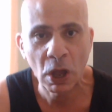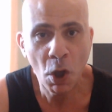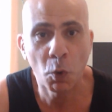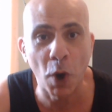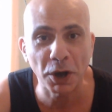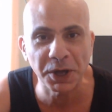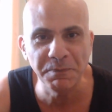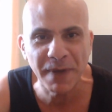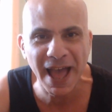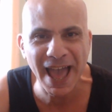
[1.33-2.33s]

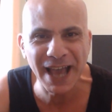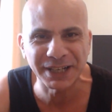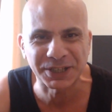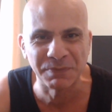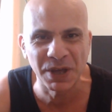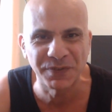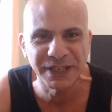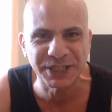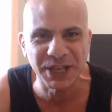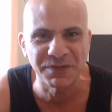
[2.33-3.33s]
Welcome back to
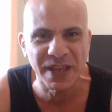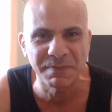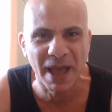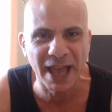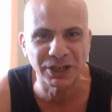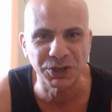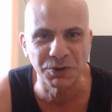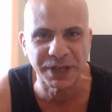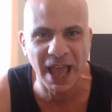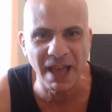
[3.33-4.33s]
Movies TV Mad.
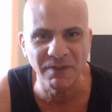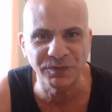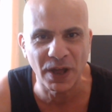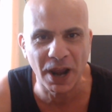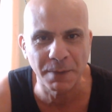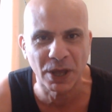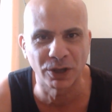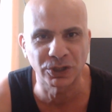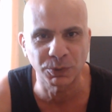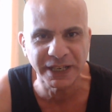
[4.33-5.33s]
You can follow me
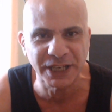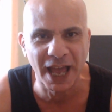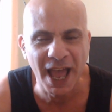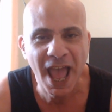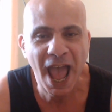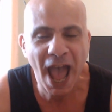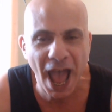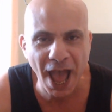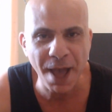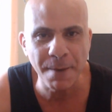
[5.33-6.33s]
on Twitter
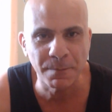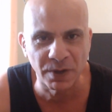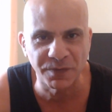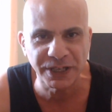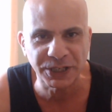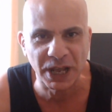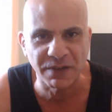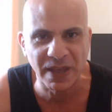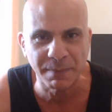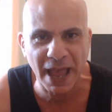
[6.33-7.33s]
at Movies
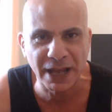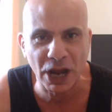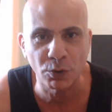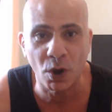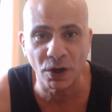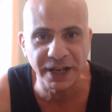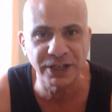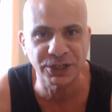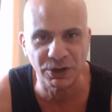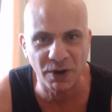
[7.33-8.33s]
TV Mad, and on
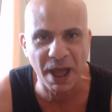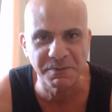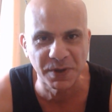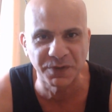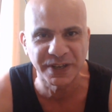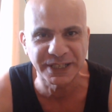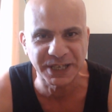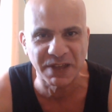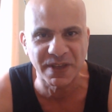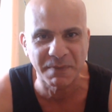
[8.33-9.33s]
Instagram, Movies
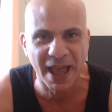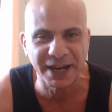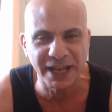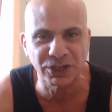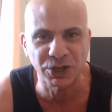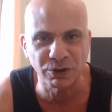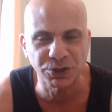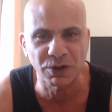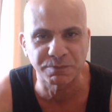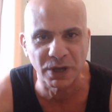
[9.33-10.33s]
TV Mad, X
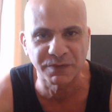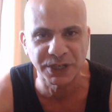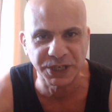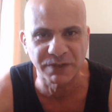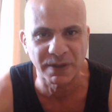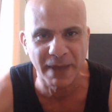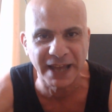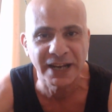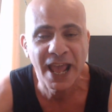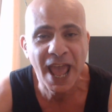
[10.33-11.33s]
YouTube, Movies TV
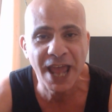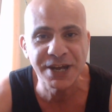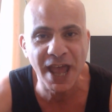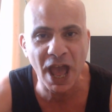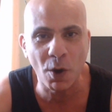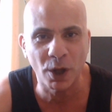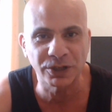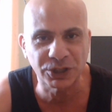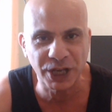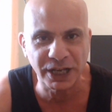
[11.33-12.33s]
Mad, and now
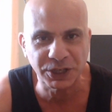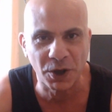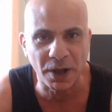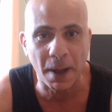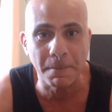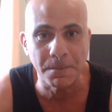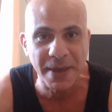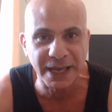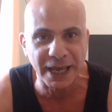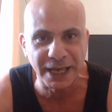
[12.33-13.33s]
on TikTok,
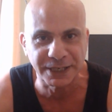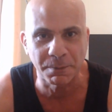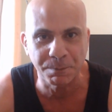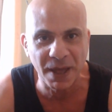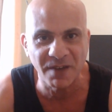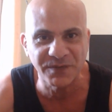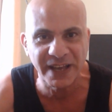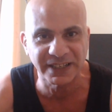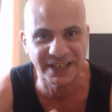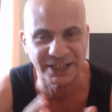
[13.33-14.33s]
Mick isn't
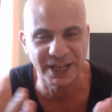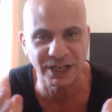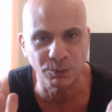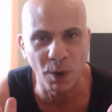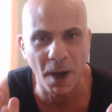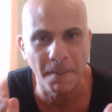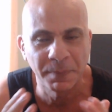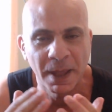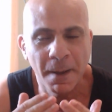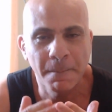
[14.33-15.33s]
perfect, because guess what?